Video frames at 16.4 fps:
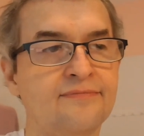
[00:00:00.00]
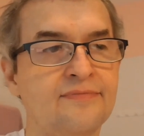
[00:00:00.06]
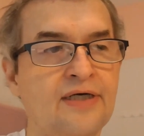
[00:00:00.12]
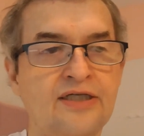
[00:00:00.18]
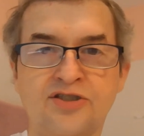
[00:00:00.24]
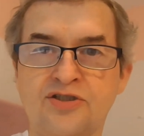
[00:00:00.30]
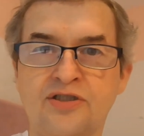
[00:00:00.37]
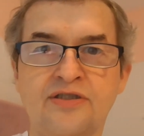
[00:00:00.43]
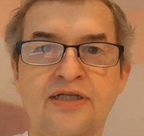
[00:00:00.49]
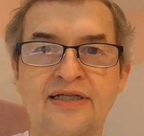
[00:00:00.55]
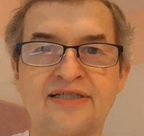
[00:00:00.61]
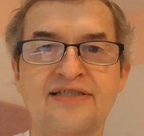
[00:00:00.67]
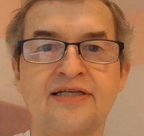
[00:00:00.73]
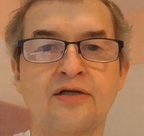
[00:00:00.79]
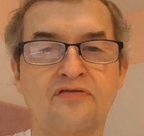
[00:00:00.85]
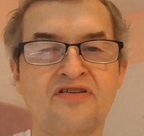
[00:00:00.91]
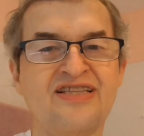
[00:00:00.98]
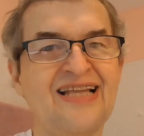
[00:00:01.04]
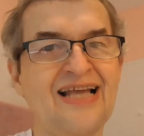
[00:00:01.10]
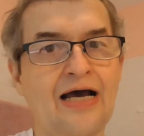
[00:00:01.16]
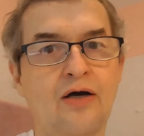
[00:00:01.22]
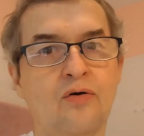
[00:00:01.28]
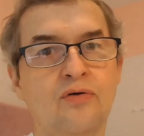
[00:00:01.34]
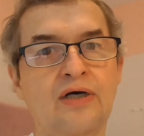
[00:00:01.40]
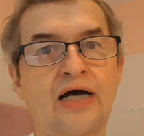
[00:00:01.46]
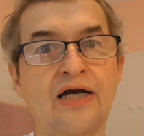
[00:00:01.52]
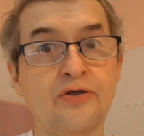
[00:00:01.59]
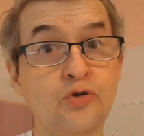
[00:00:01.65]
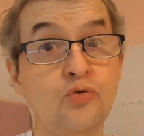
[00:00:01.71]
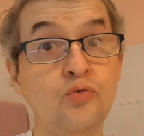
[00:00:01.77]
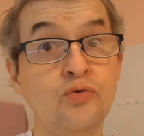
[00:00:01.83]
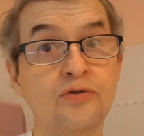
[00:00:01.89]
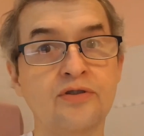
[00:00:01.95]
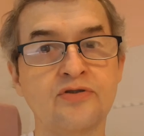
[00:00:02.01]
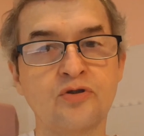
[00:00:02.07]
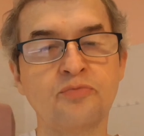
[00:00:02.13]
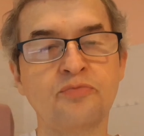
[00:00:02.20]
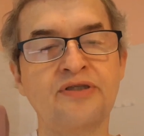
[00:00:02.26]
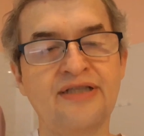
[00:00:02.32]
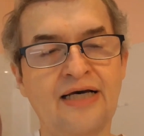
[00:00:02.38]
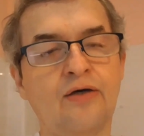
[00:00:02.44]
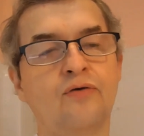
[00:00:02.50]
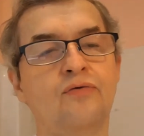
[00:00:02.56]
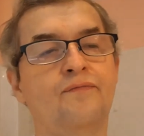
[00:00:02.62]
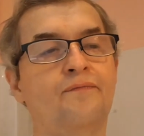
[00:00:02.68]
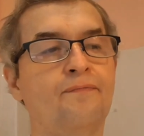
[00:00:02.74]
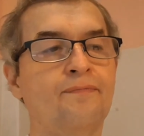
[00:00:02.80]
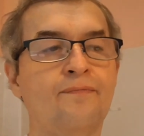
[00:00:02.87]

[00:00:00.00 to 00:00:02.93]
and instead of now, acute, it should be now.